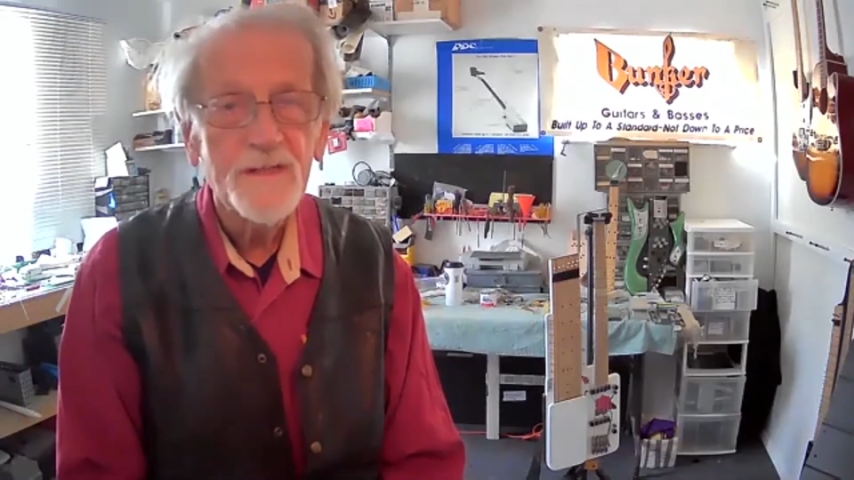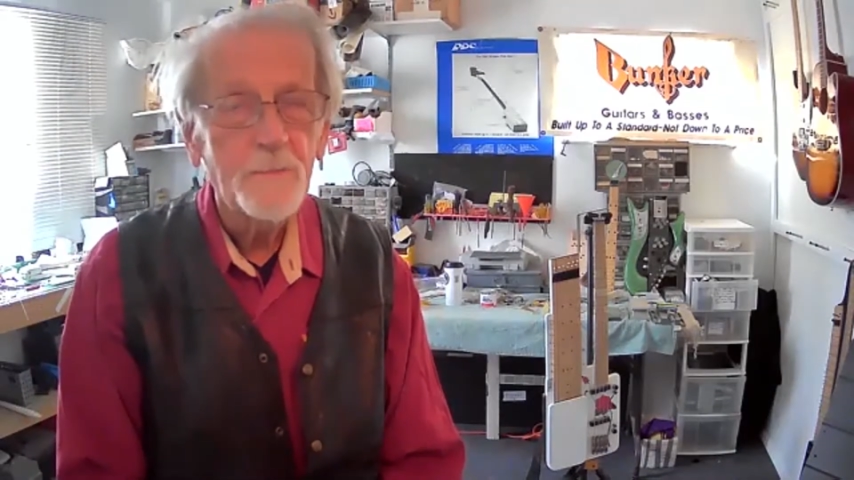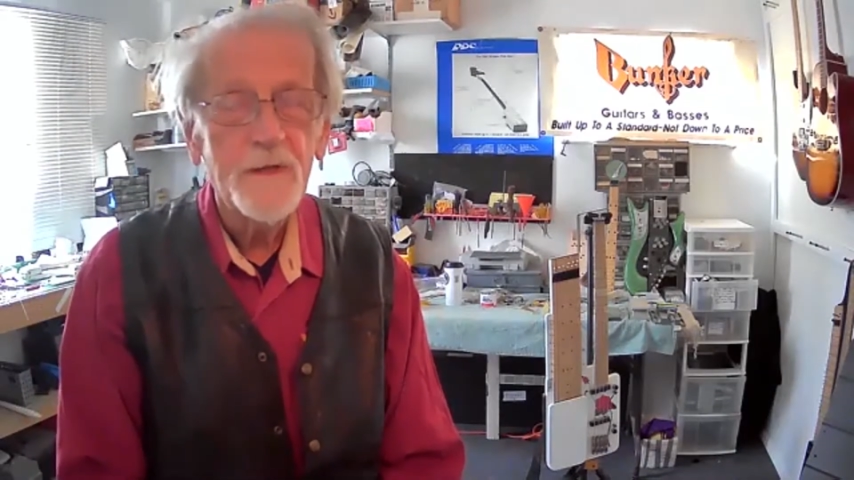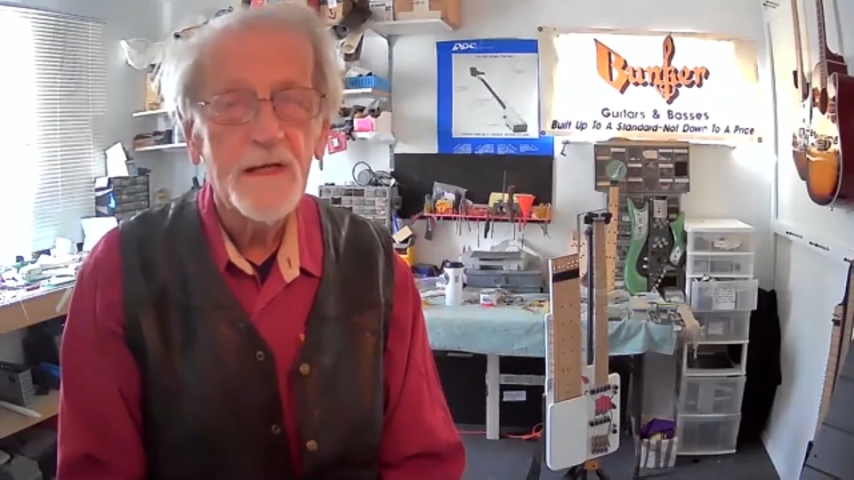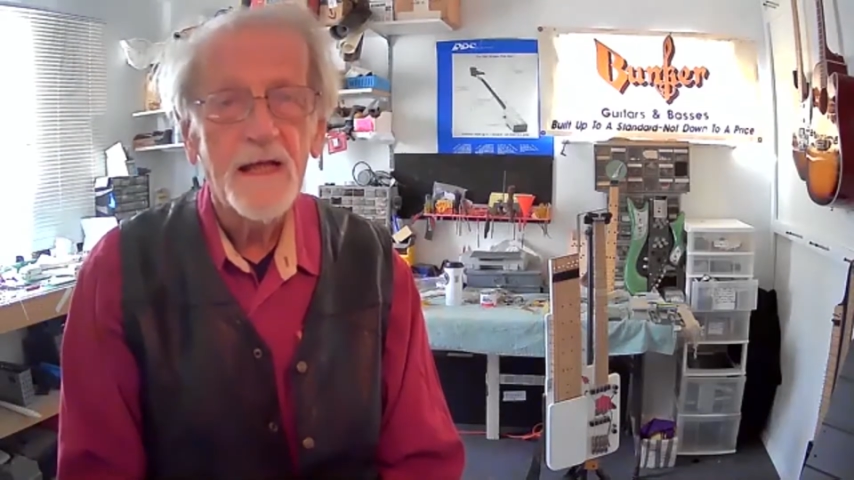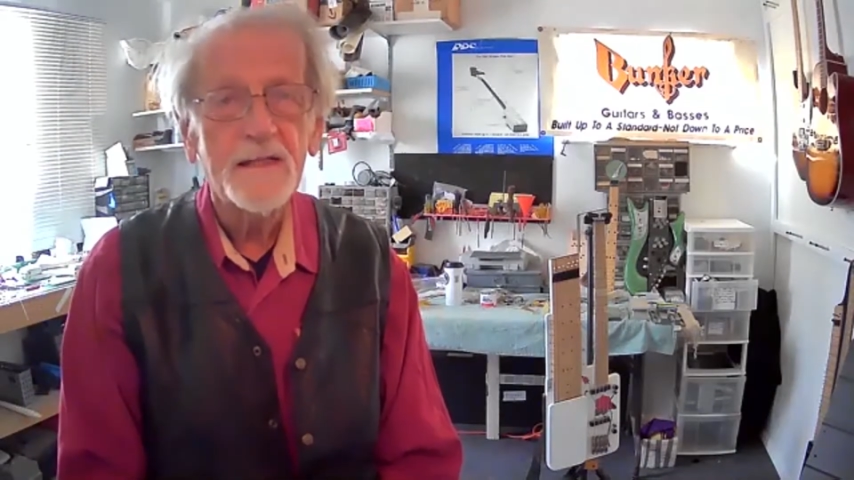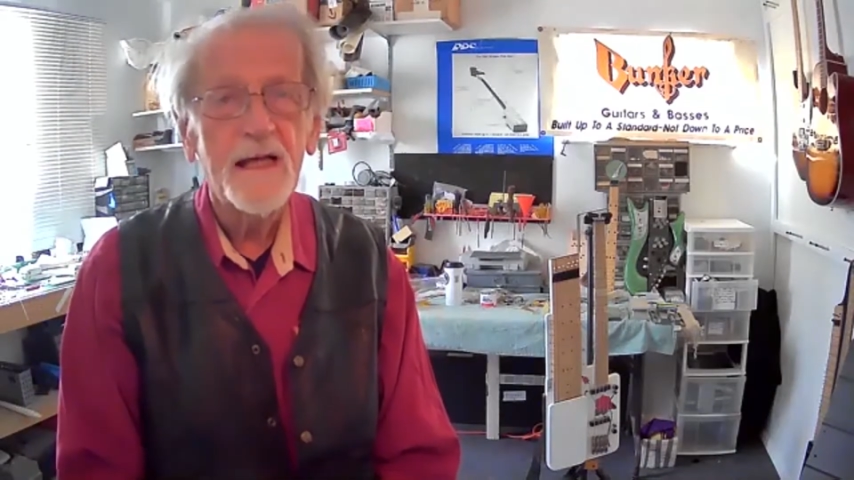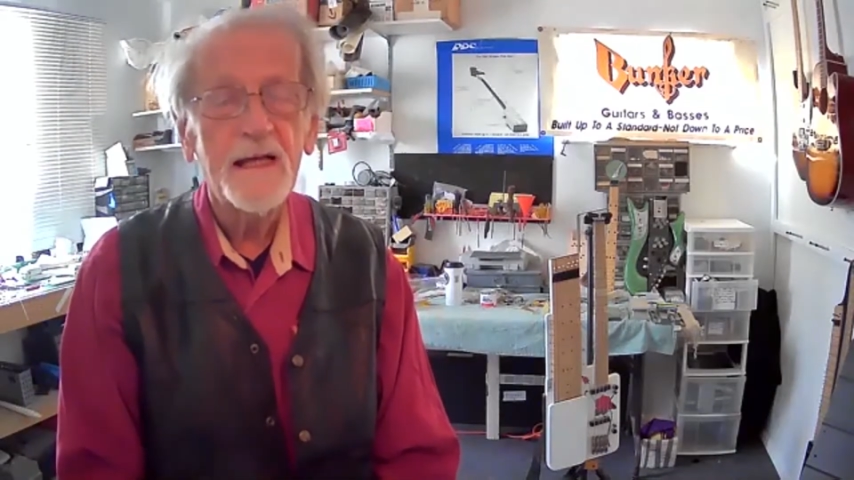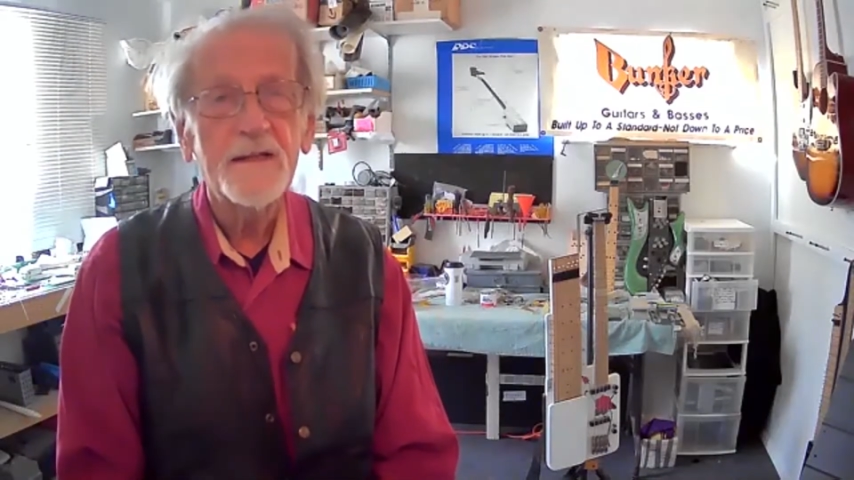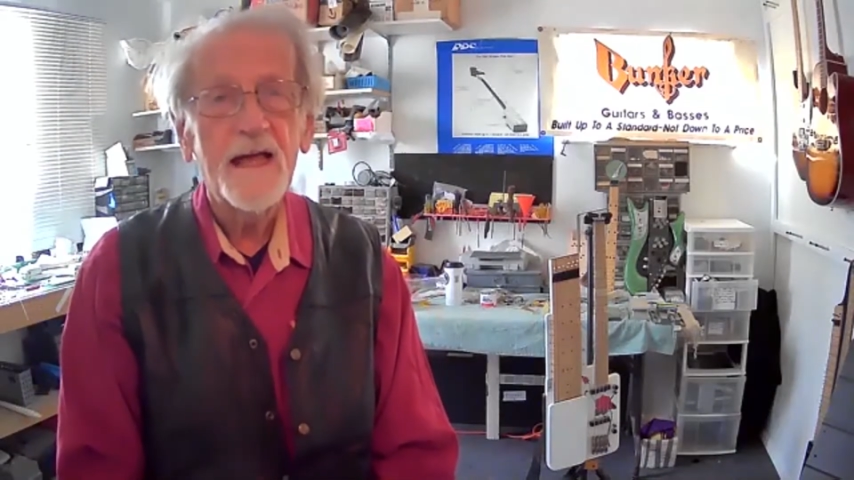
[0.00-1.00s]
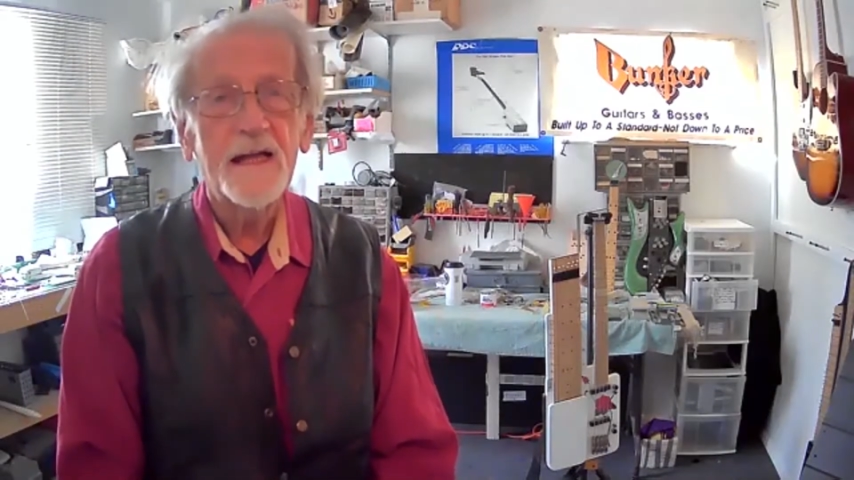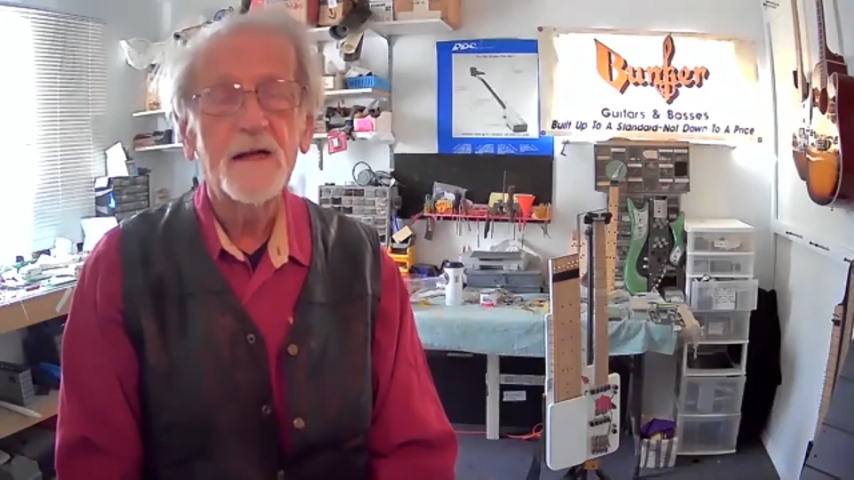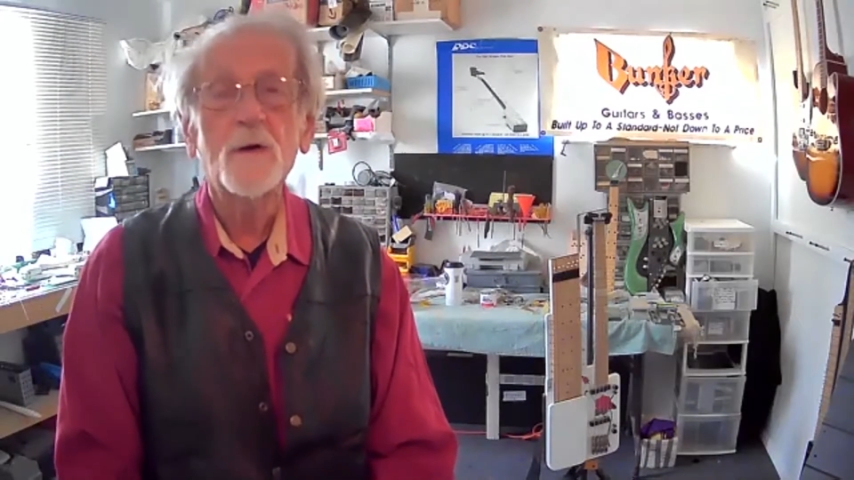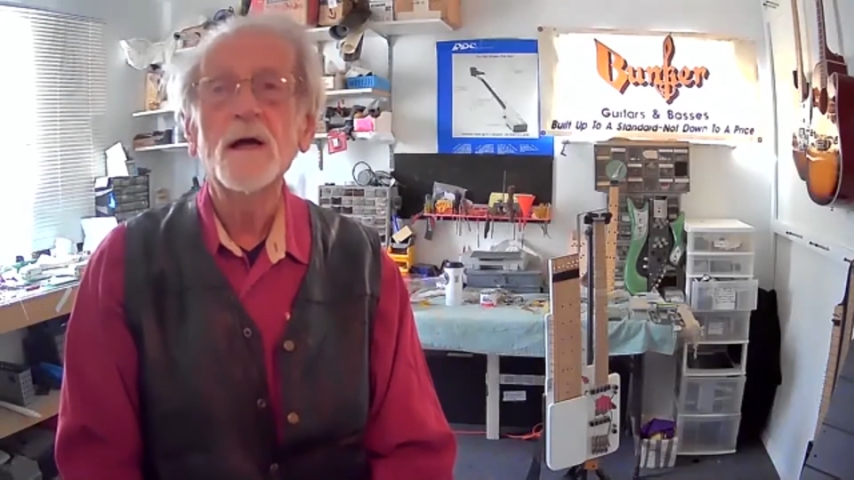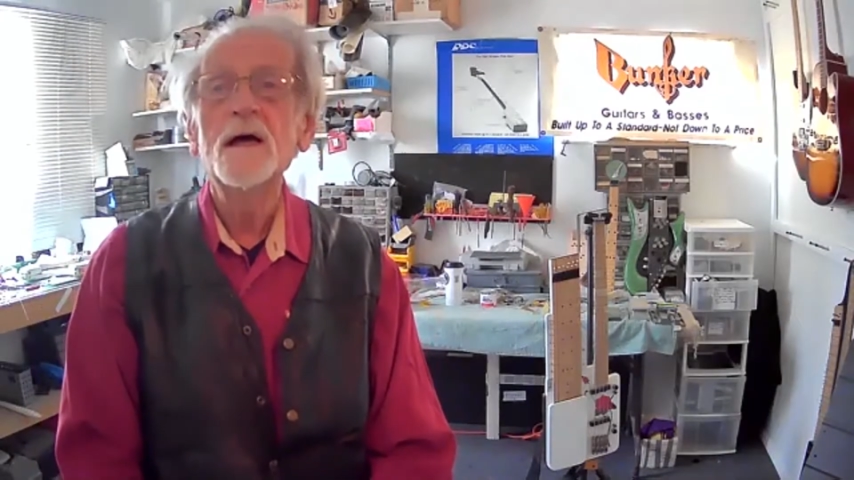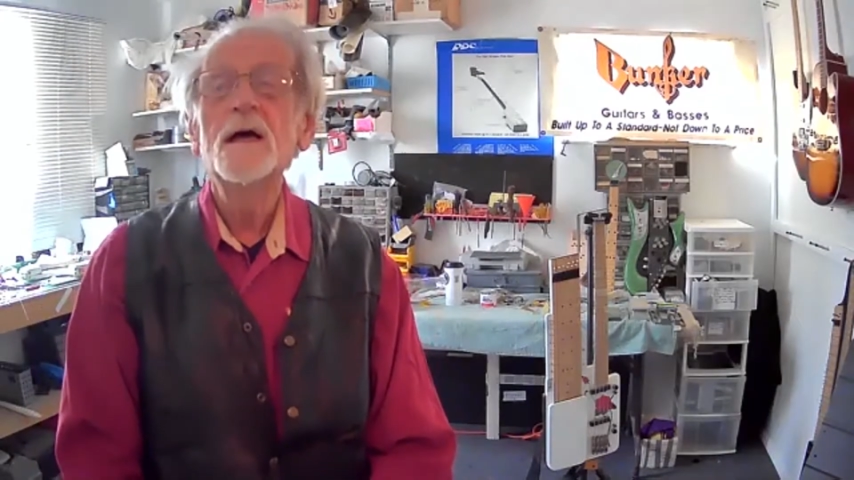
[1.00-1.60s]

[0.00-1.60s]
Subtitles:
something like that in that era.